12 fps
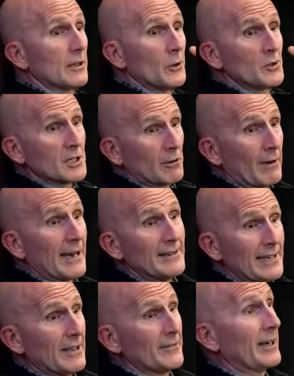and ran
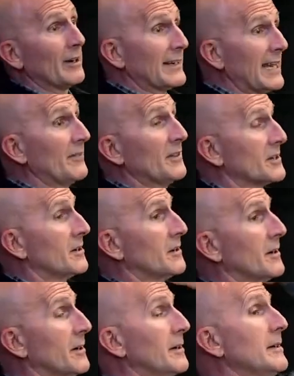down there and got in the
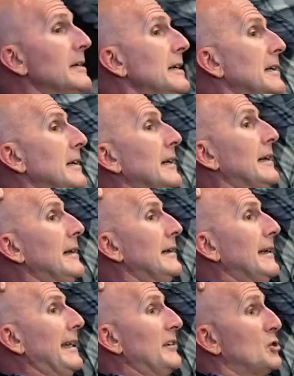car uh,
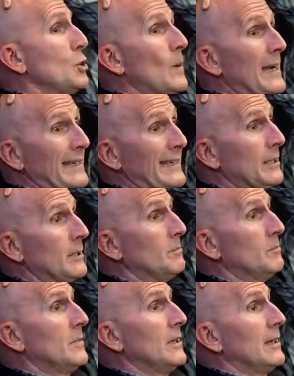at 2 a.m.
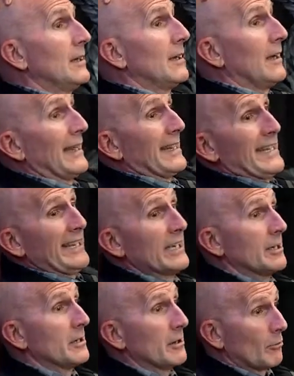
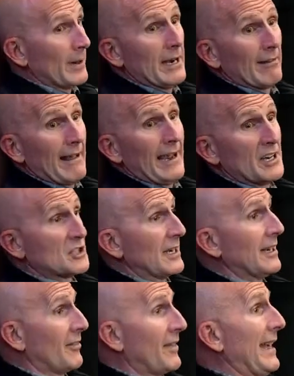Again,
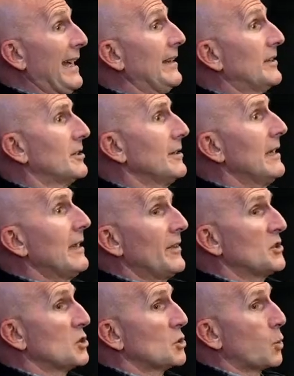realizing that this
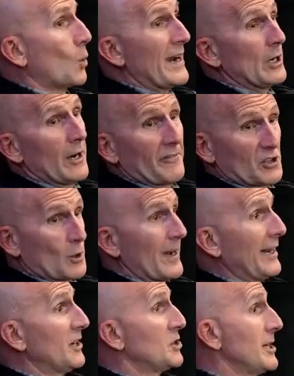is way off
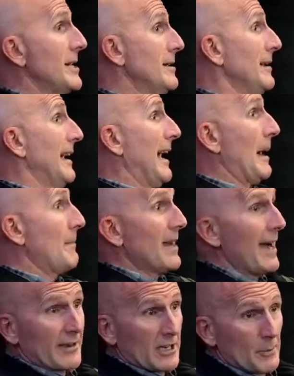strategy. I'm
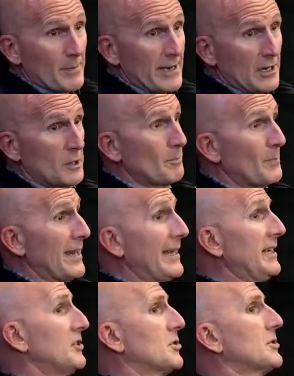not going to be on
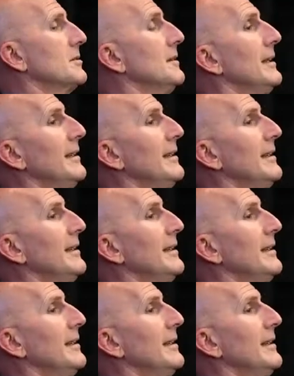pace. You